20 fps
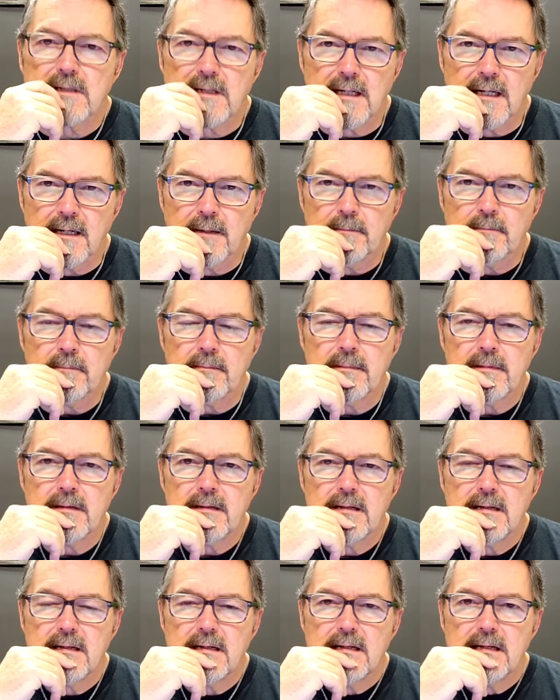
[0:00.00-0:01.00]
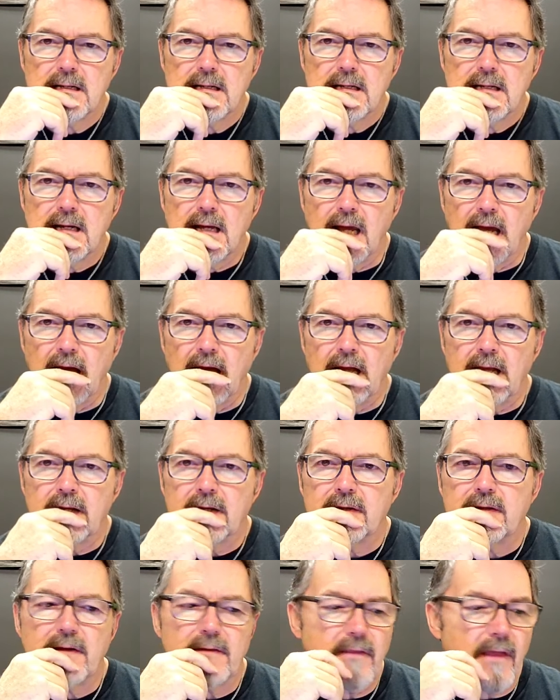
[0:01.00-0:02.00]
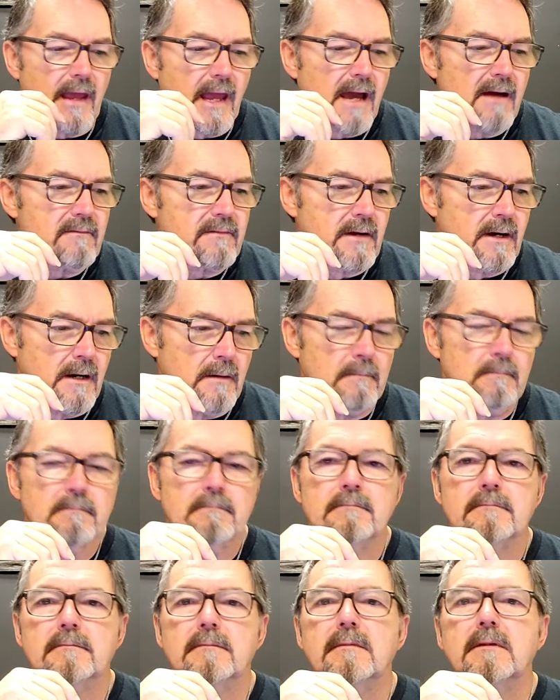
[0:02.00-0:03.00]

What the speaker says: come, and they have come,